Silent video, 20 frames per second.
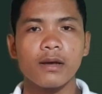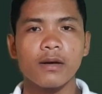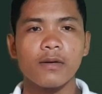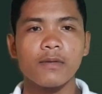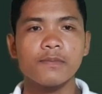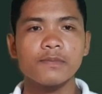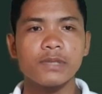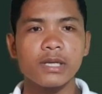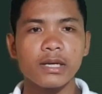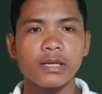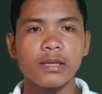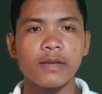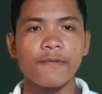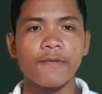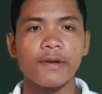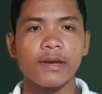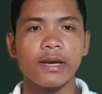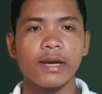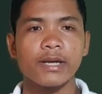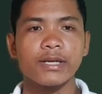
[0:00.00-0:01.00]

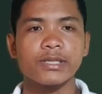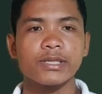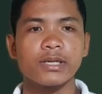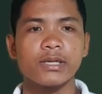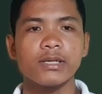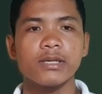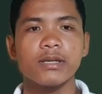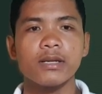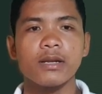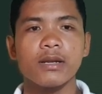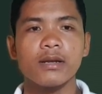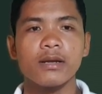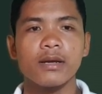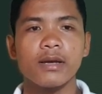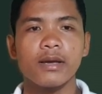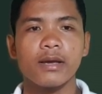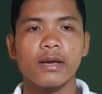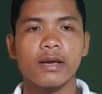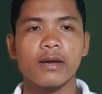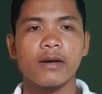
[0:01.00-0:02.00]
objectification,
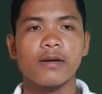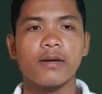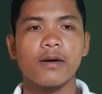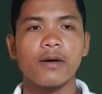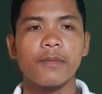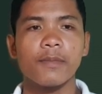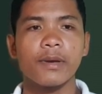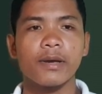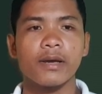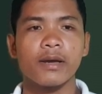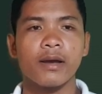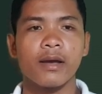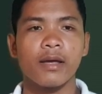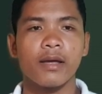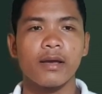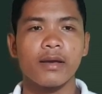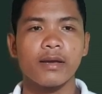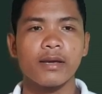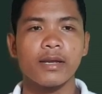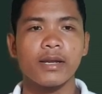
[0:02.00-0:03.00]
economic
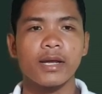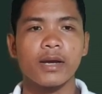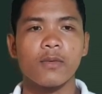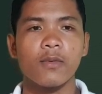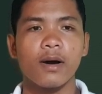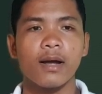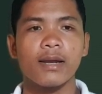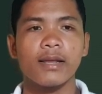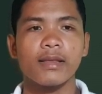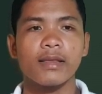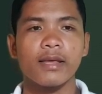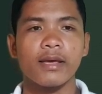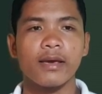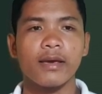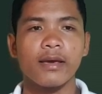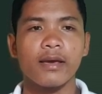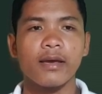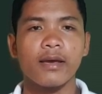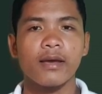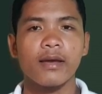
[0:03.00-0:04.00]

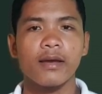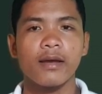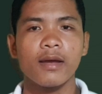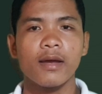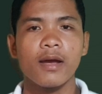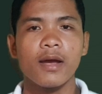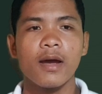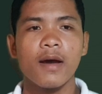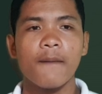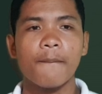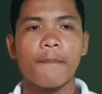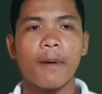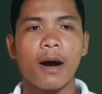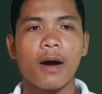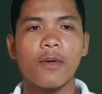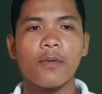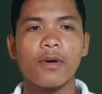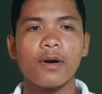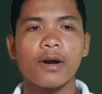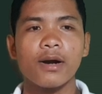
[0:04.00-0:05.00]
inequality,
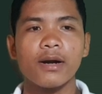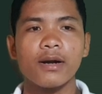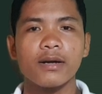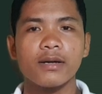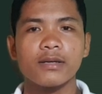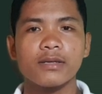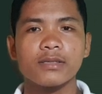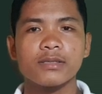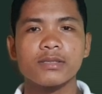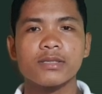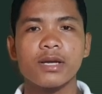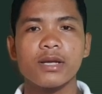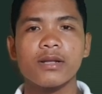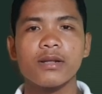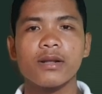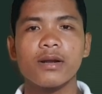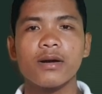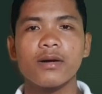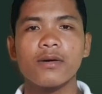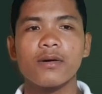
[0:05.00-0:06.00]
power,
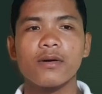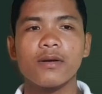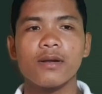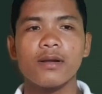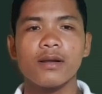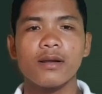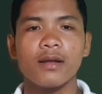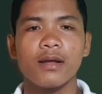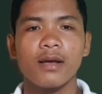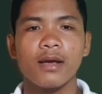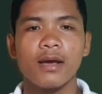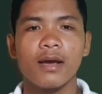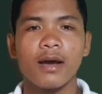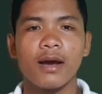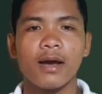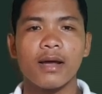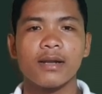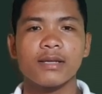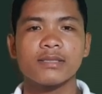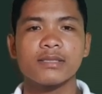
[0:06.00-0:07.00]
gender role,
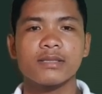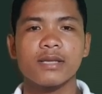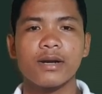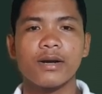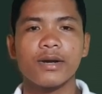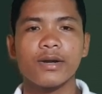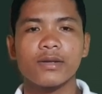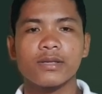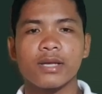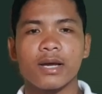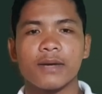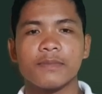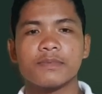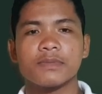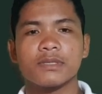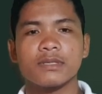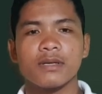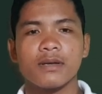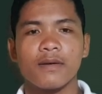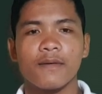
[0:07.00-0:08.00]
and
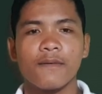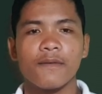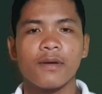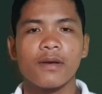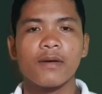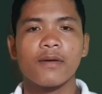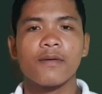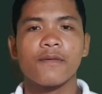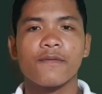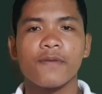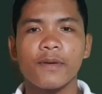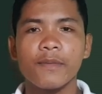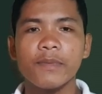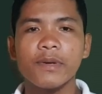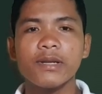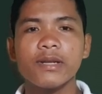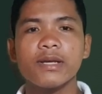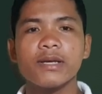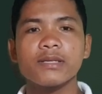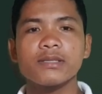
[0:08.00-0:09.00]
stereotypes.
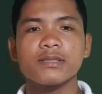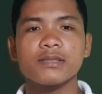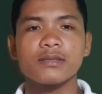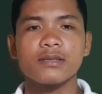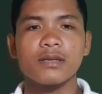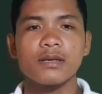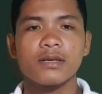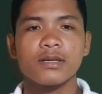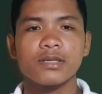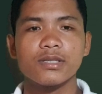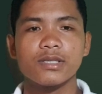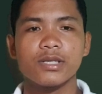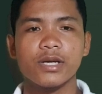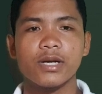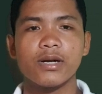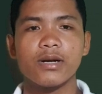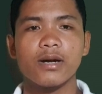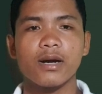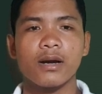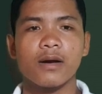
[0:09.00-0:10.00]
Feminists
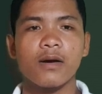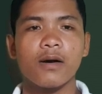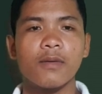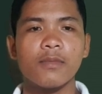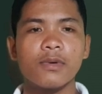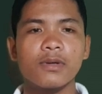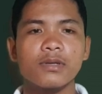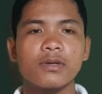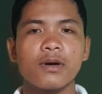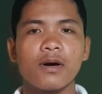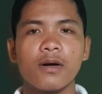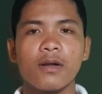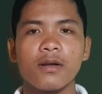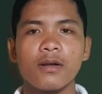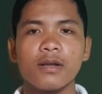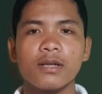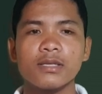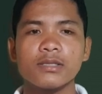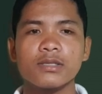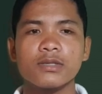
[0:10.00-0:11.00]
share a common goal
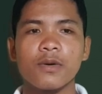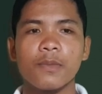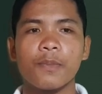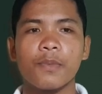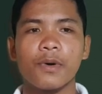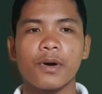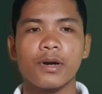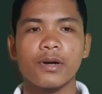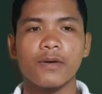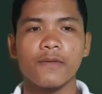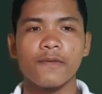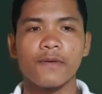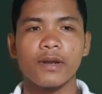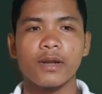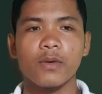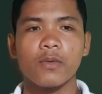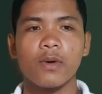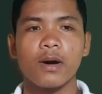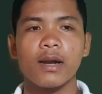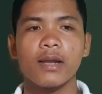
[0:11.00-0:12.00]
in support of
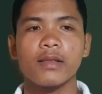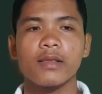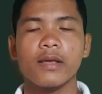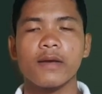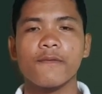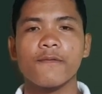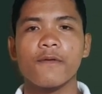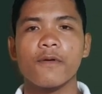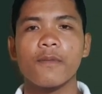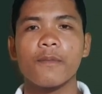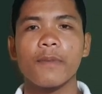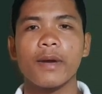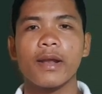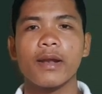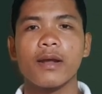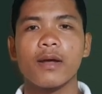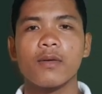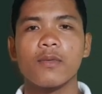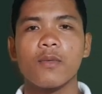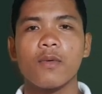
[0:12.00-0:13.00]
inequality for
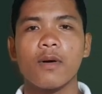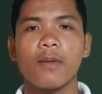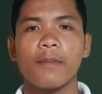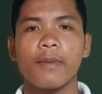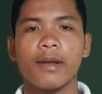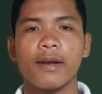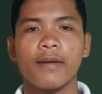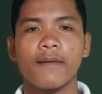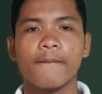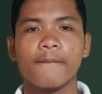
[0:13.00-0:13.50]
men and women.